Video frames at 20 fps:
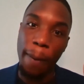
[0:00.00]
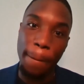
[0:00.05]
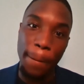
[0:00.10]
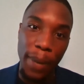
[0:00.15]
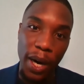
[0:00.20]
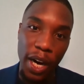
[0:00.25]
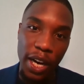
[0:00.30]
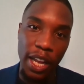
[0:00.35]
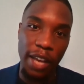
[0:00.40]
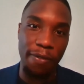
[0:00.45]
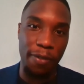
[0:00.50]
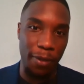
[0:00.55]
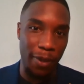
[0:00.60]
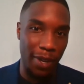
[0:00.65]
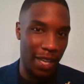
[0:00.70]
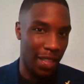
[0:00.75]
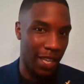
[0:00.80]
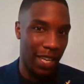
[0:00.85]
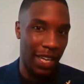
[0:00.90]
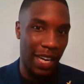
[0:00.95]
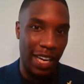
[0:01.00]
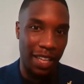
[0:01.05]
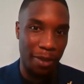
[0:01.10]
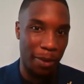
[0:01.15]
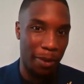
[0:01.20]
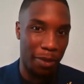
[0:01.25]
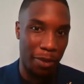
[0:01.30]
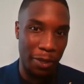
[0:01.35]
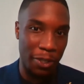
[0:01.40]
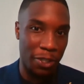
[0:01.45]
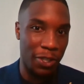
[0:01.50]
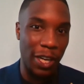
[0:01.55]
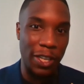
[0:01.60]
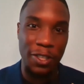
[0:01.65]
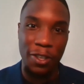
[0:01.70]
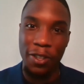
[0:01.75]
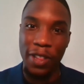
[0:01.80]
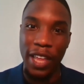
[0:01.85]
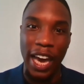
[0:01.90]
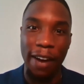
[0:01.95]
But if you look at the Connect Through and Through
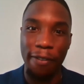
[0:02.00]
structure and the